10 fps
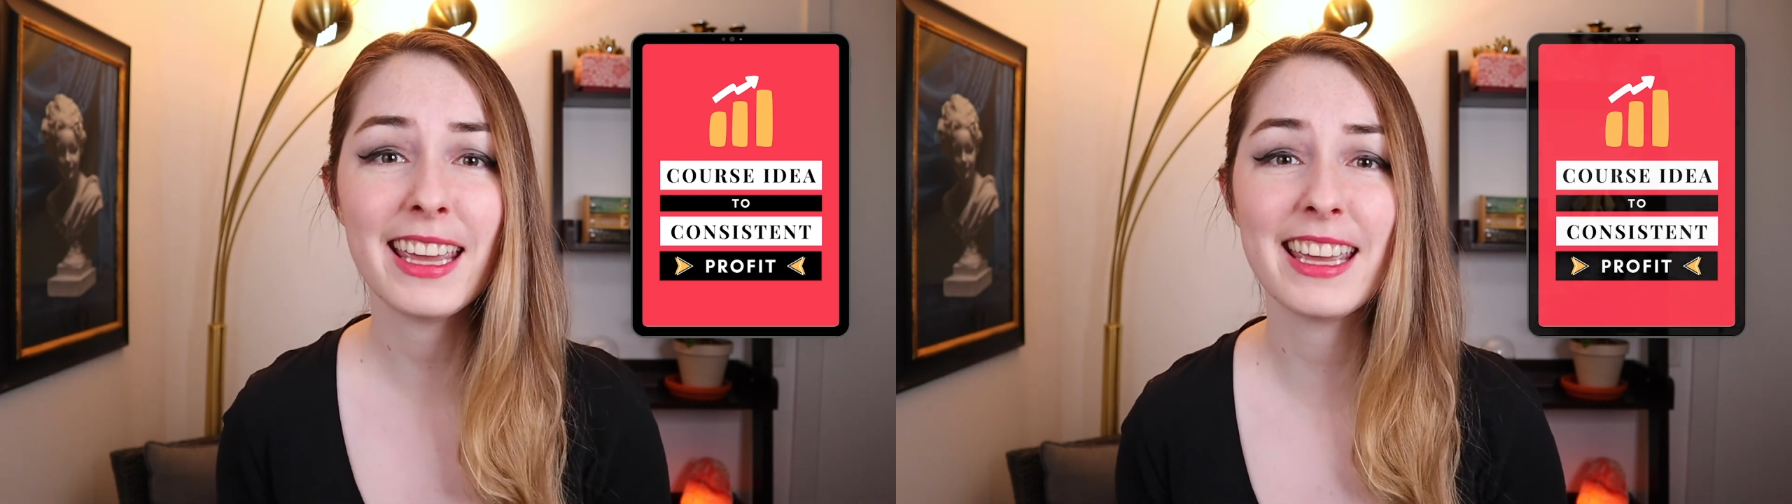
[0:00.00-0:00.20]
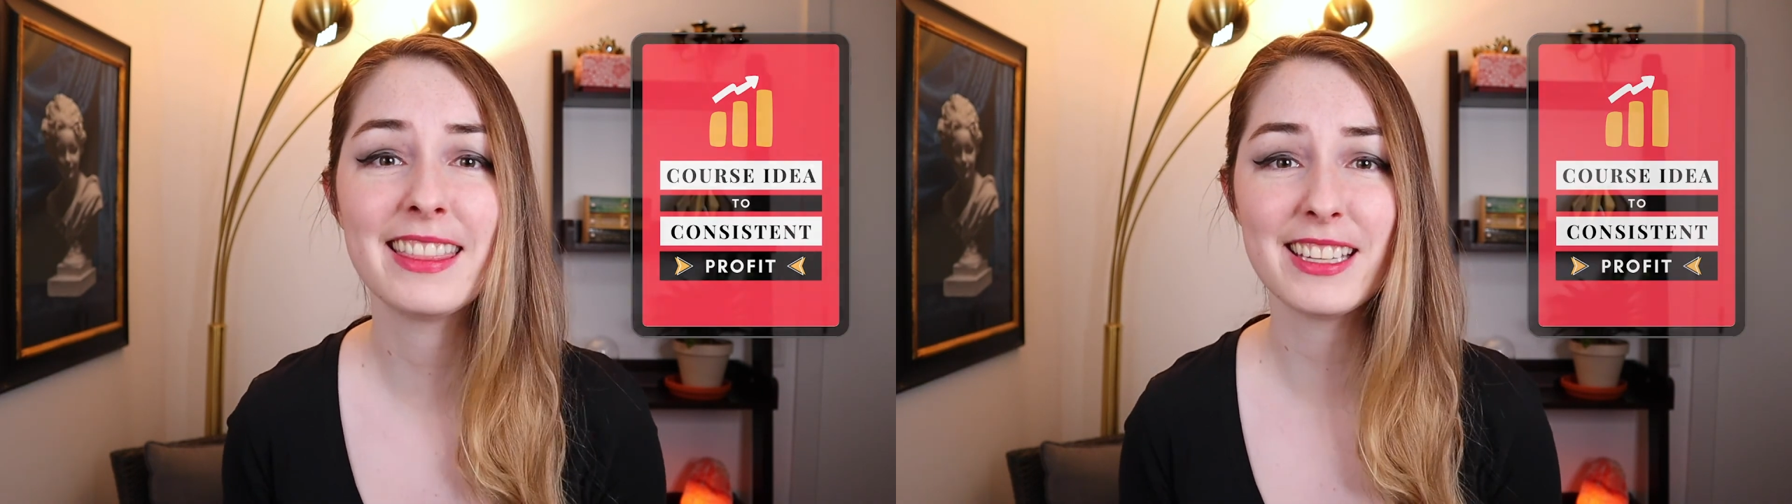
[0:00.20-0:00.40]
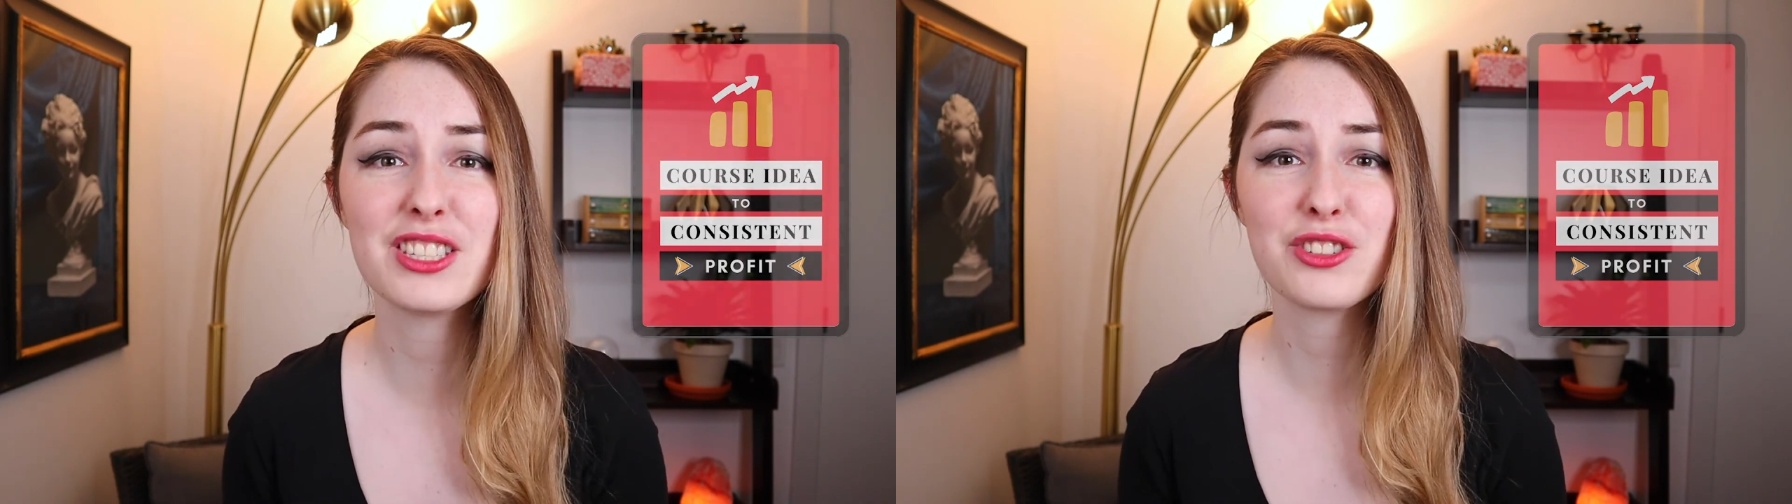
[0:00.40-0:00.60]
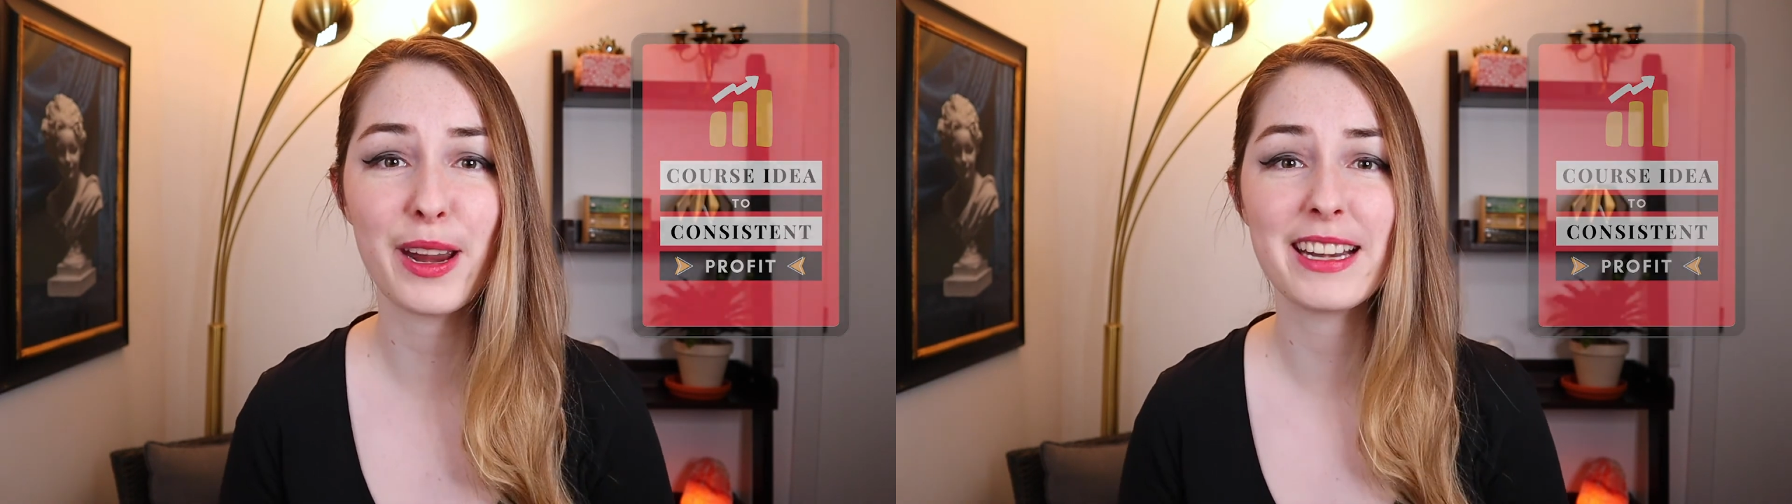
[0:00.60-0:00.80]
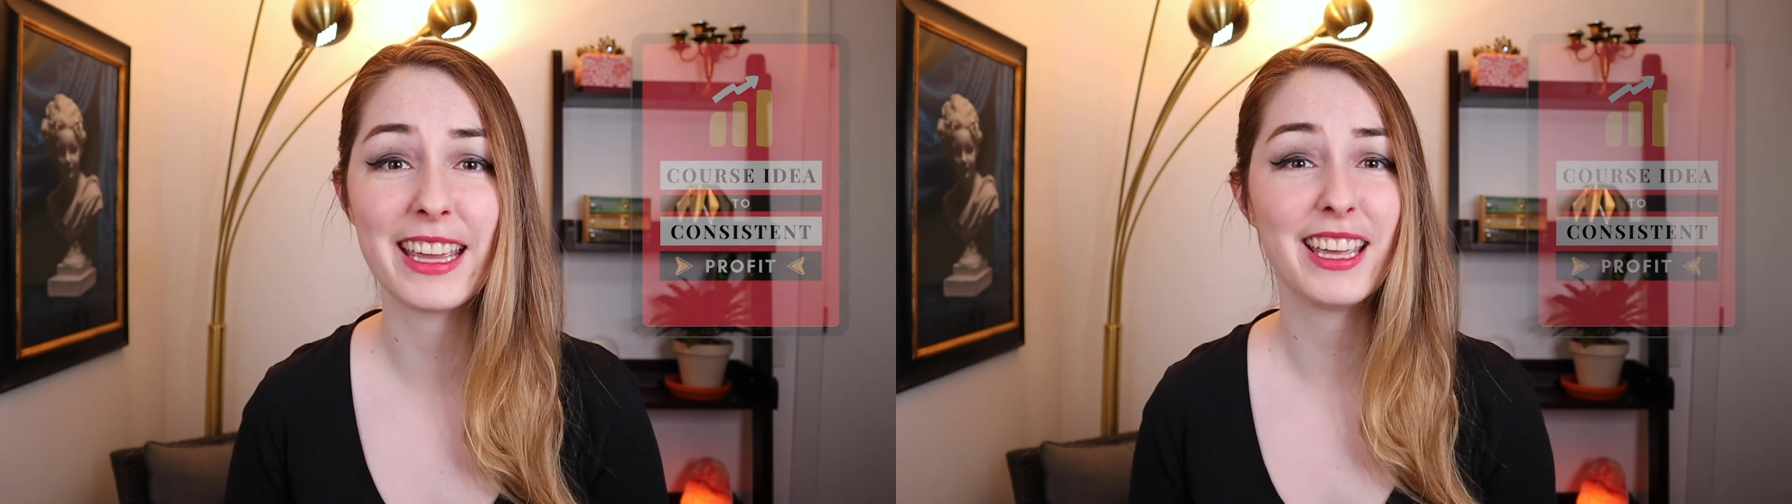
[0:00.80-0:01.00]
in this
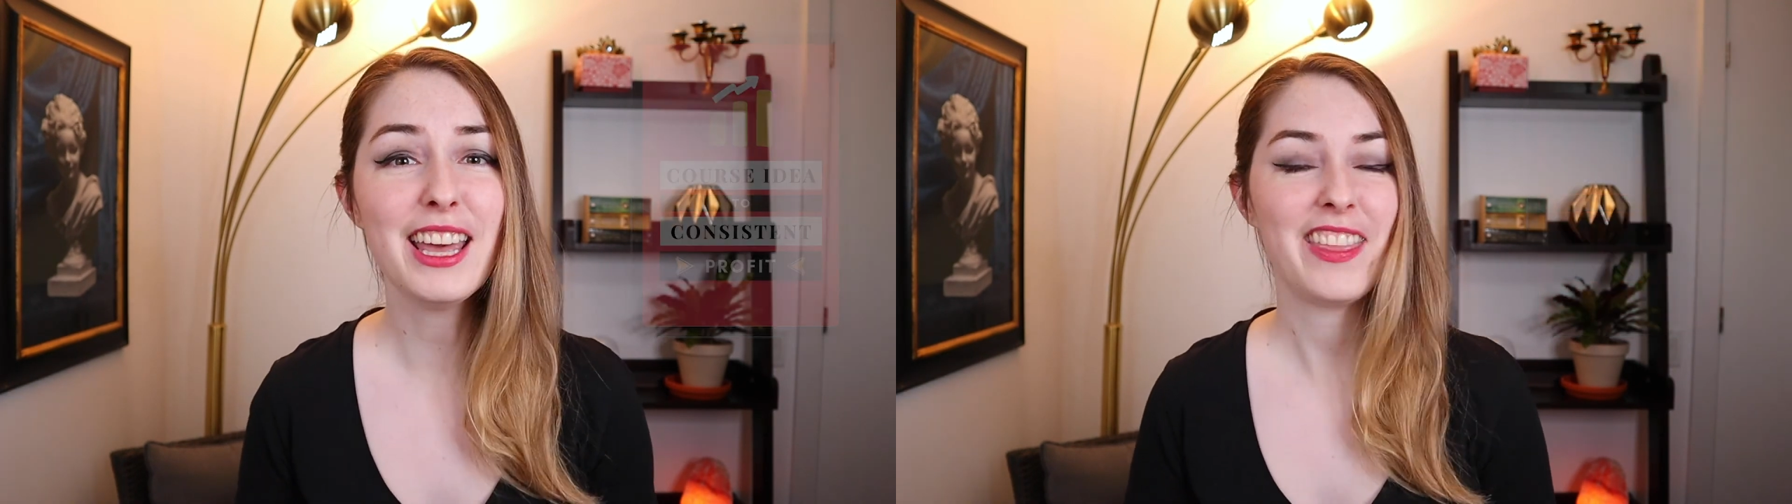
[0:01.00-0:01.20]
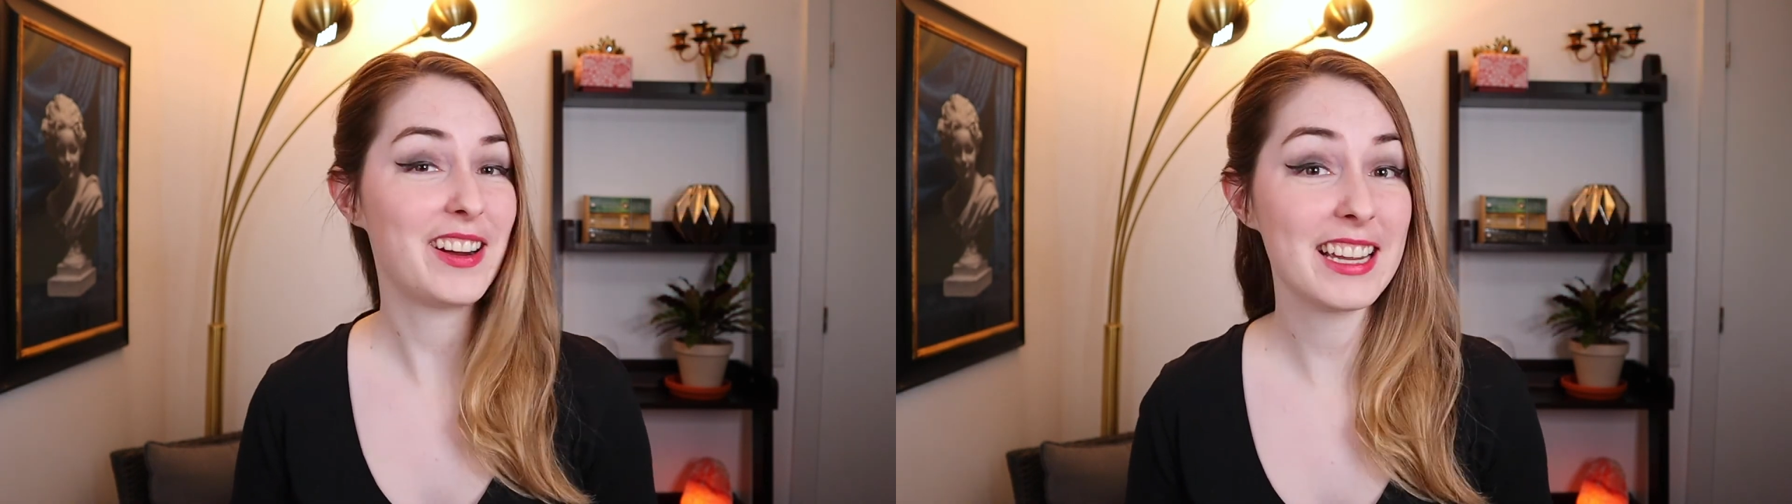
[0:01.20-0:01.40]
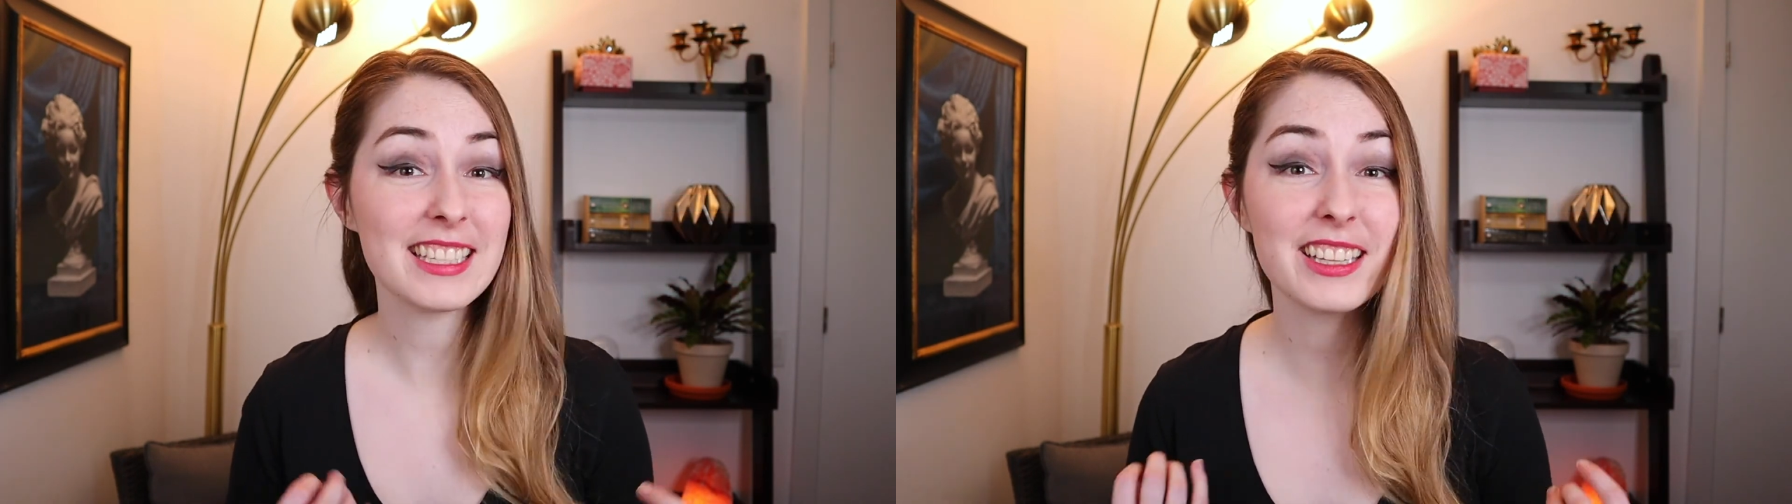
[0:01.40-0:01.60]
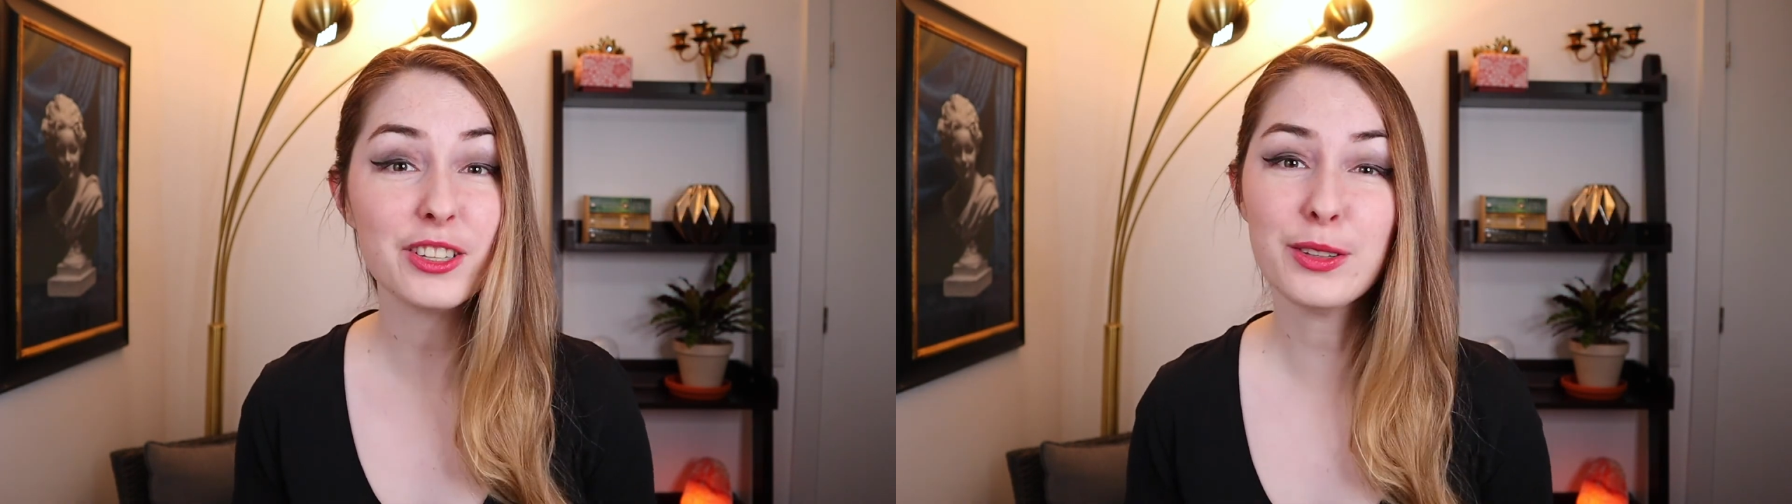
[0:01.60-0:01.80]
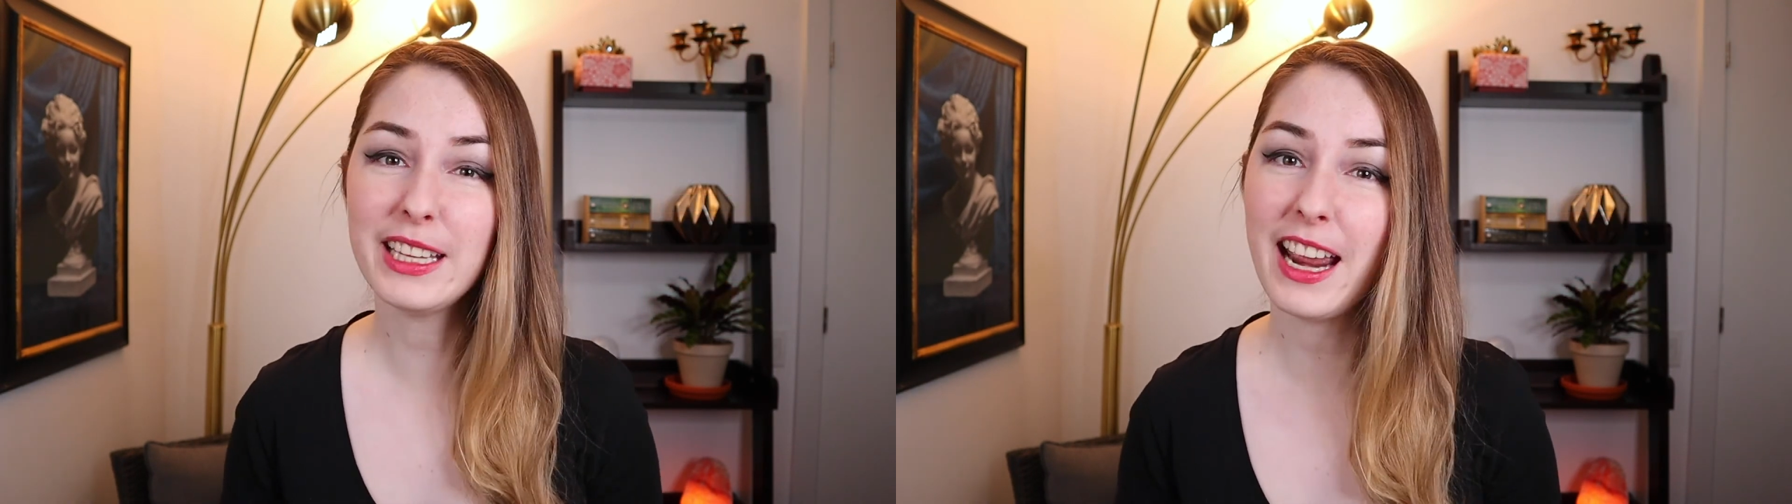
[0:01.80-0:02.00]
training. There has
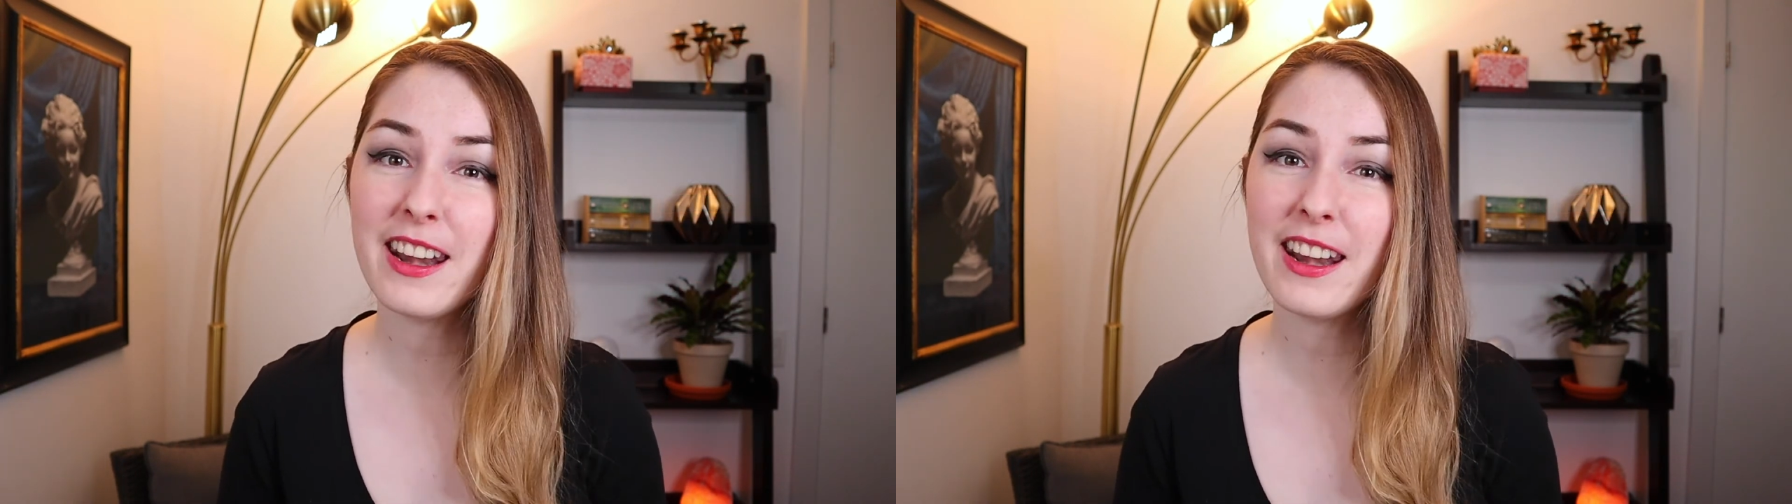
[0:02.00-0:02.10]
literally